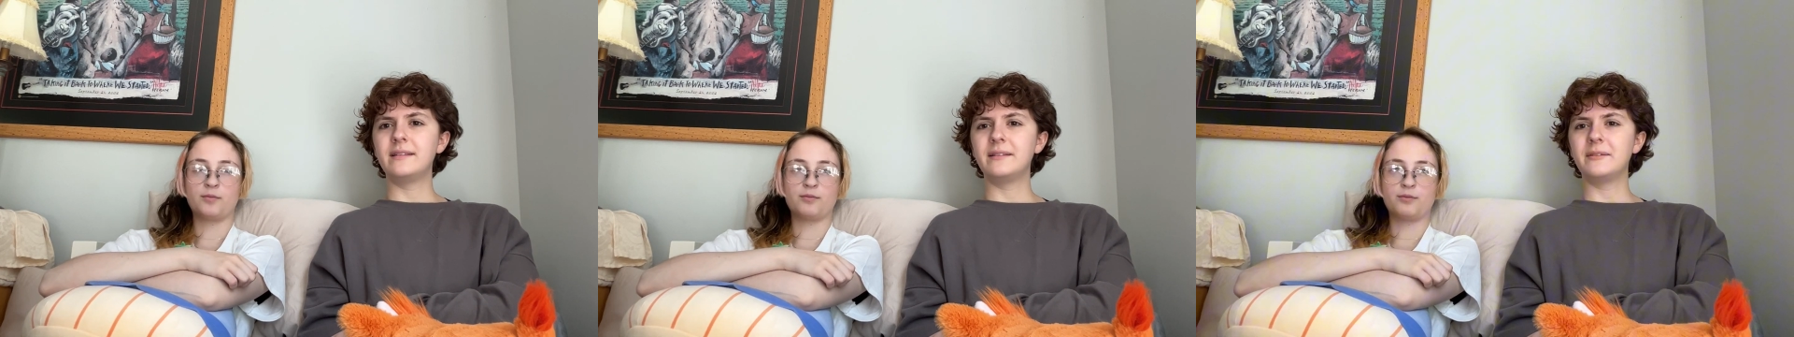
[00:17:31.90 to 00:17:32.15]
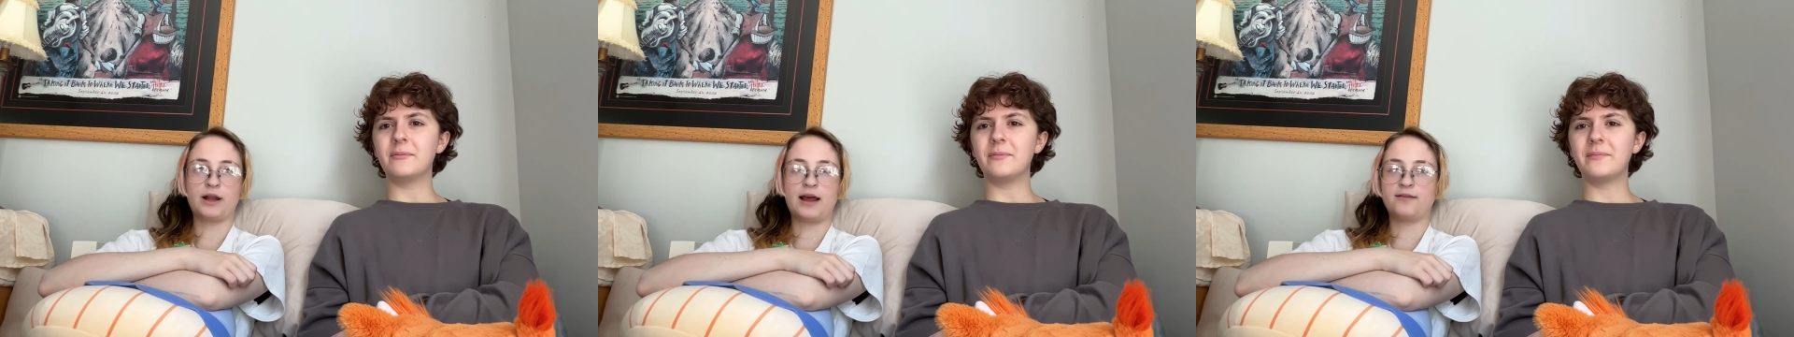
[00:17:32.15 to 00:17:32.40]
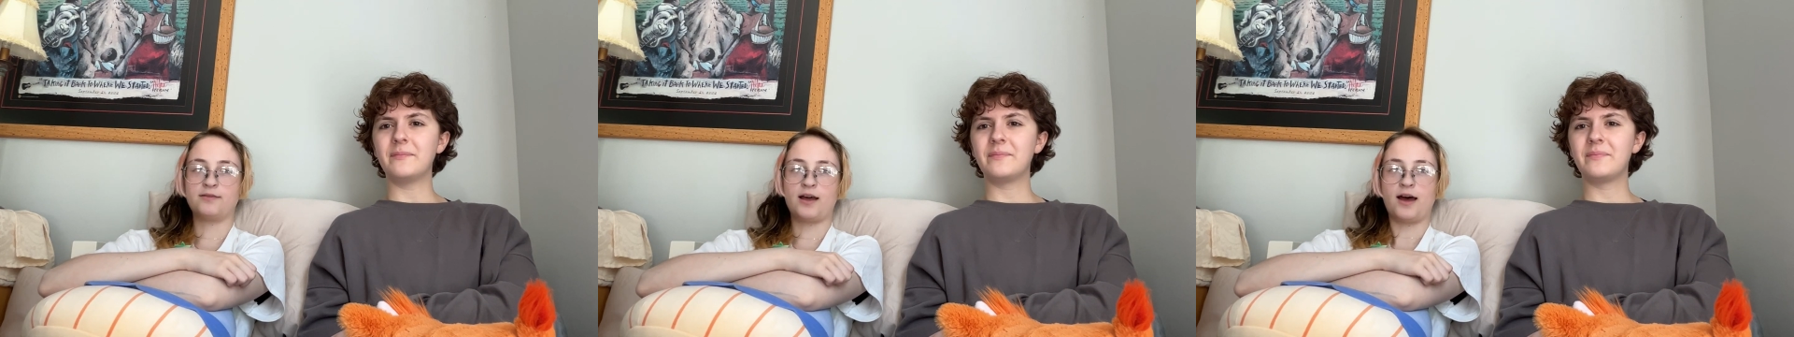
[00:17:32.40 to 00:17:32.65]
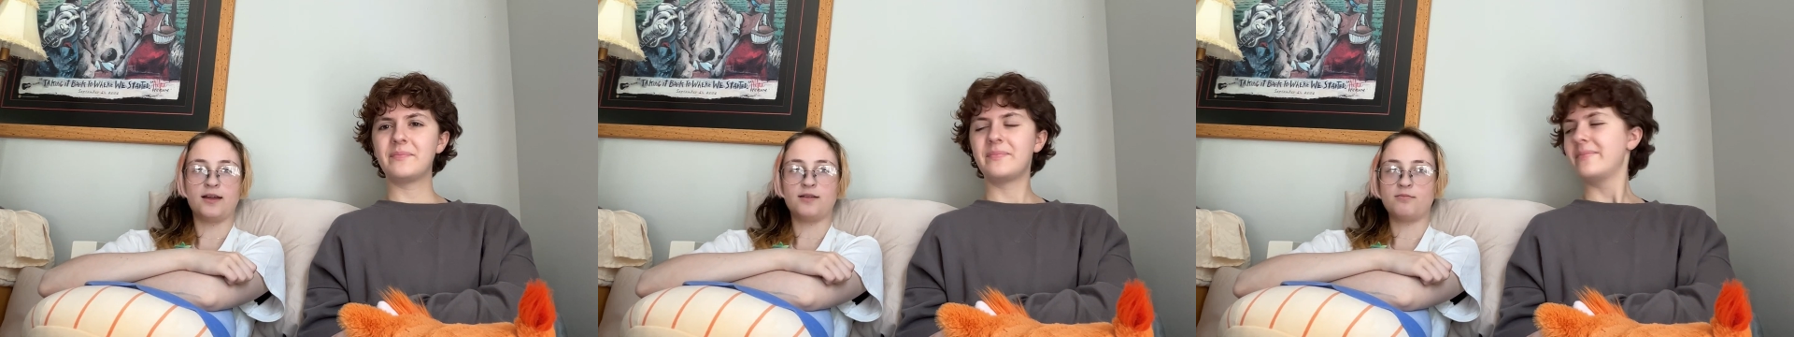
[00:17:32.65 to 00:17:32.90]
Speaker 1: But I have
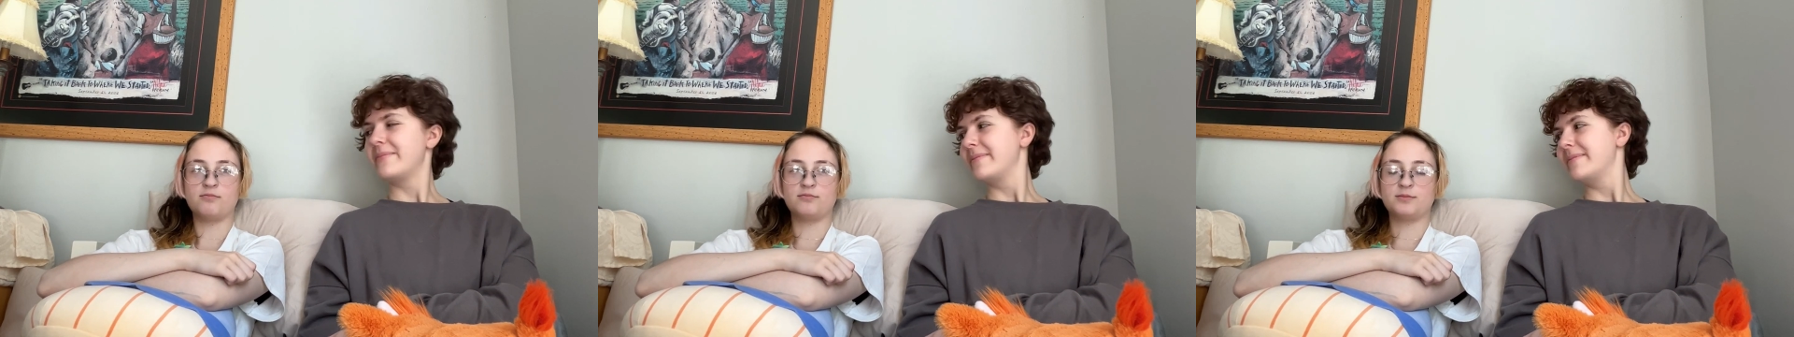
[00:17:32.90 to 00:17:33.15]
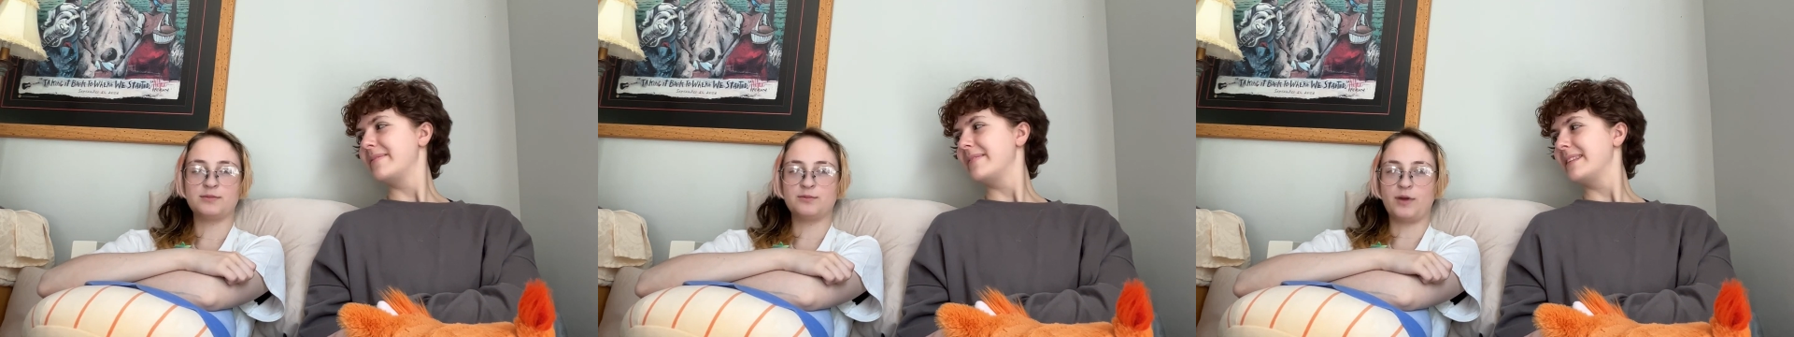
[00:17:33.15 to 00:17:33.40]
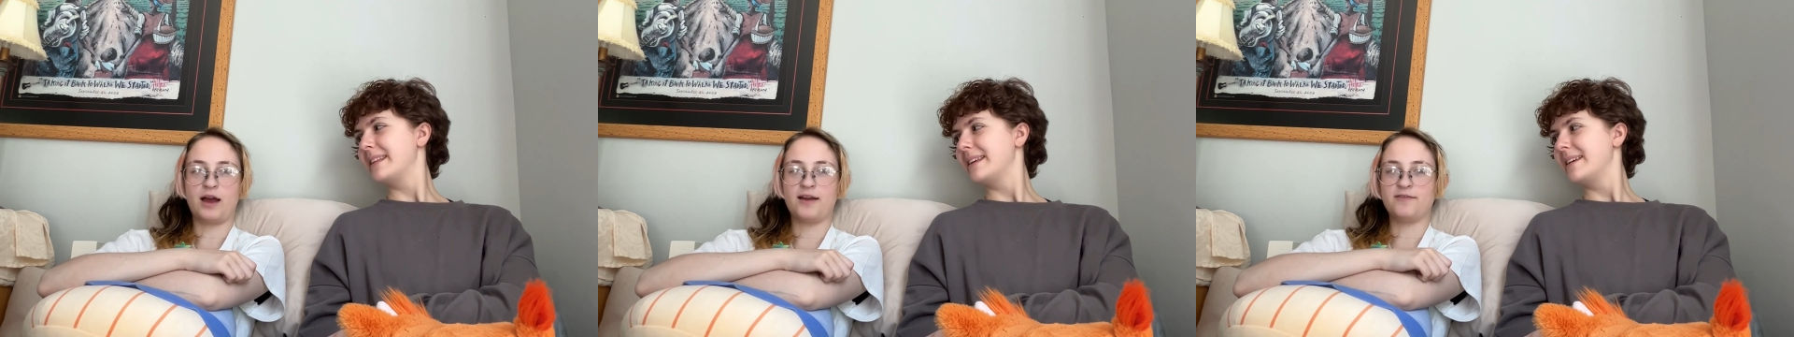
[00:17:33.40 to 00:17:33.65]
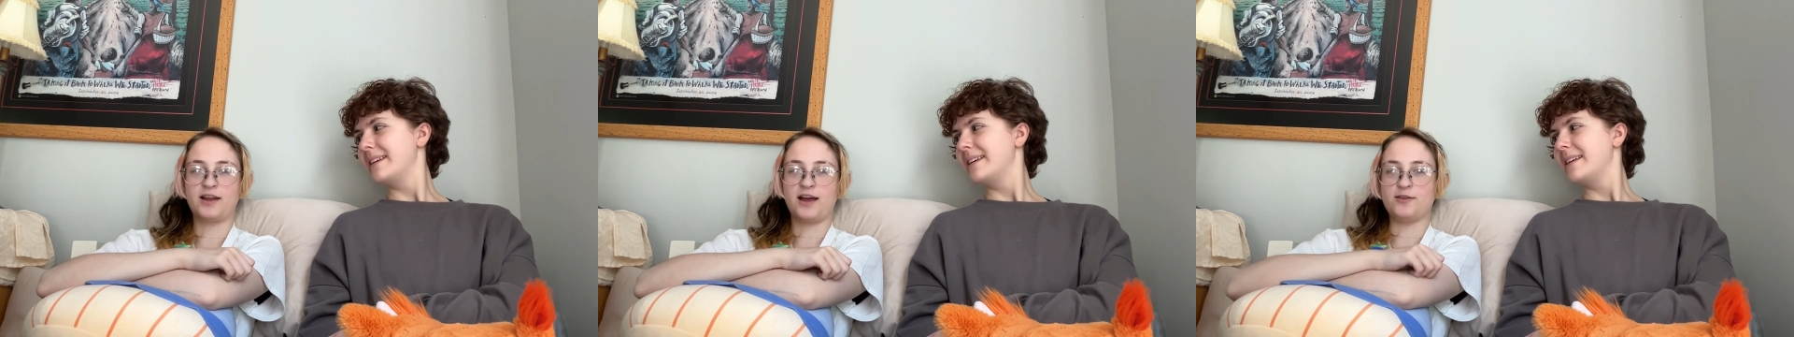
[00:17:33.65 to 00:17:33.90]
not I
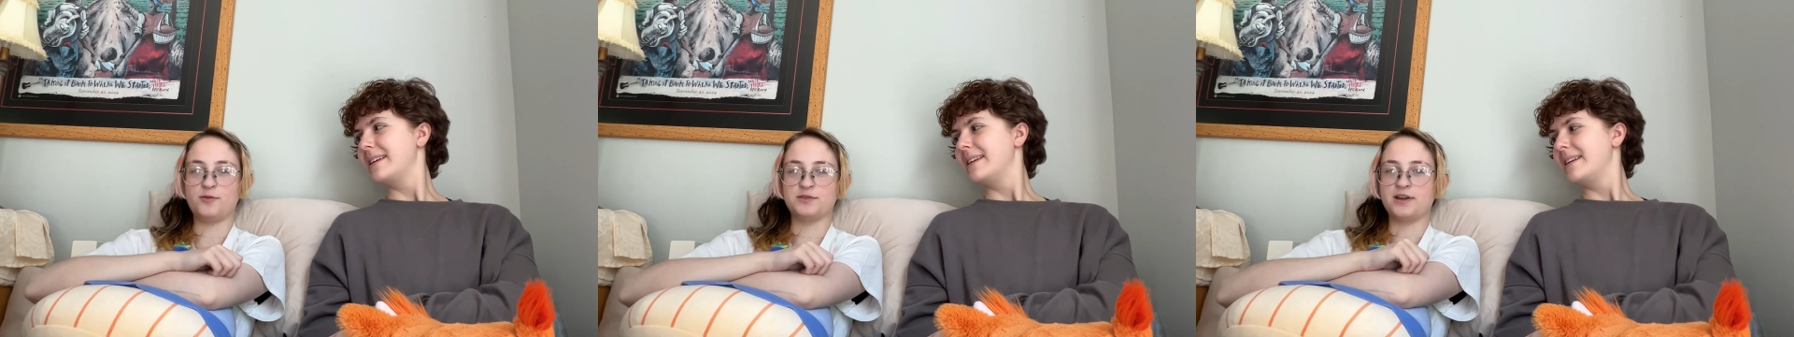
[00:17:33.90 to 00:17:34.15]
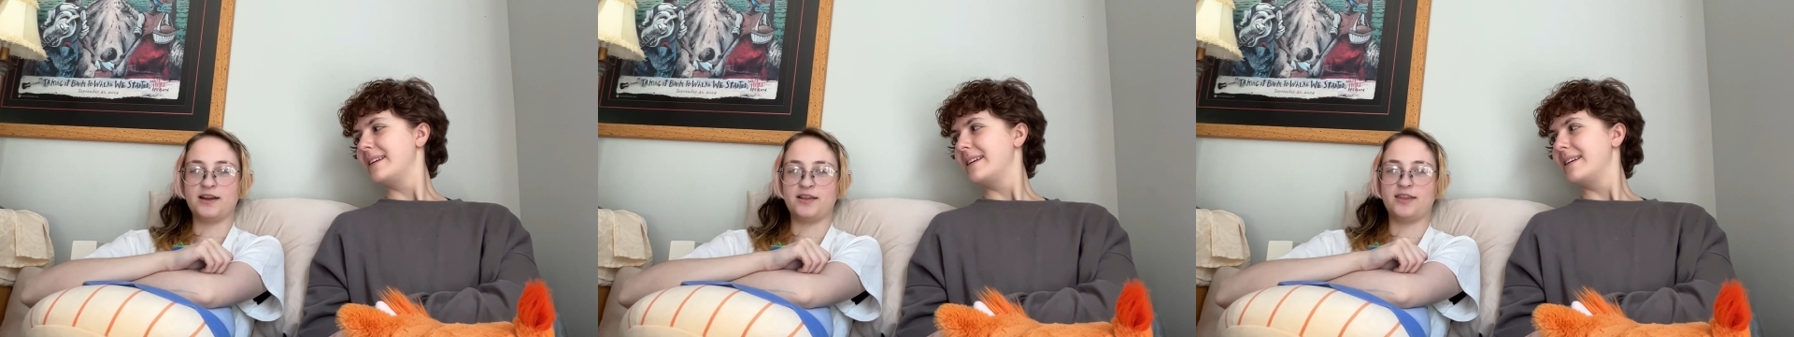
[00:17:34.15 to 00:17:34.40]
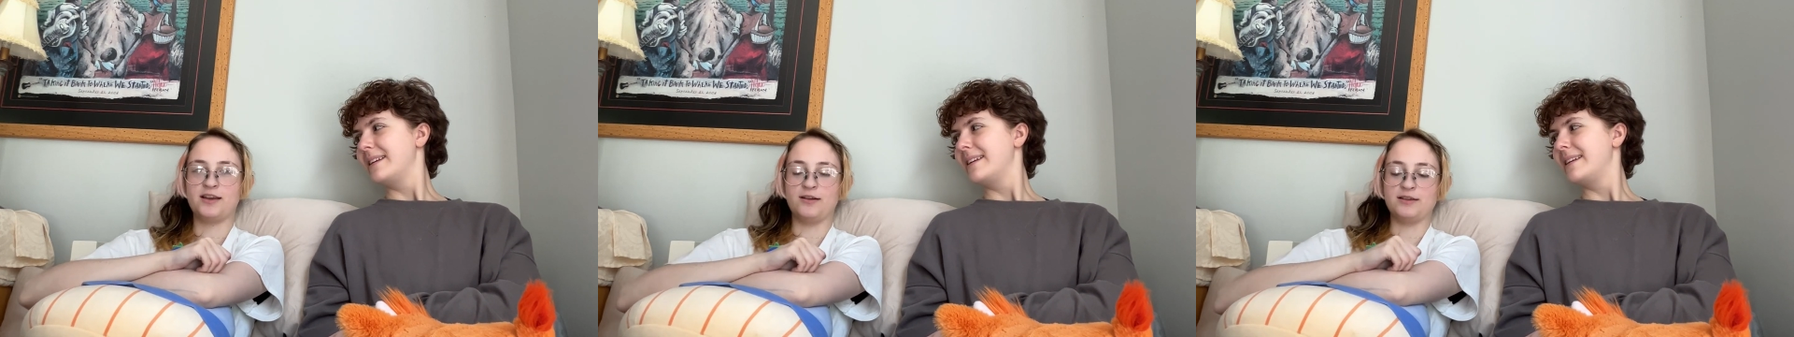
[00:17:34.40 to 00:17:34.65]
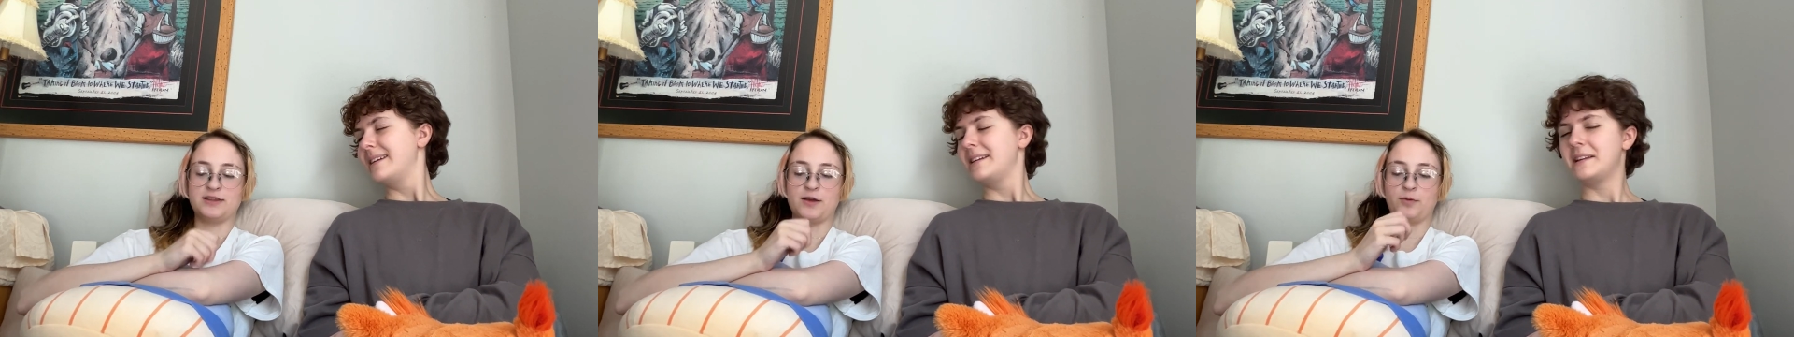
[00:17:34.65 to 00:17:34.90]
have not used any theories that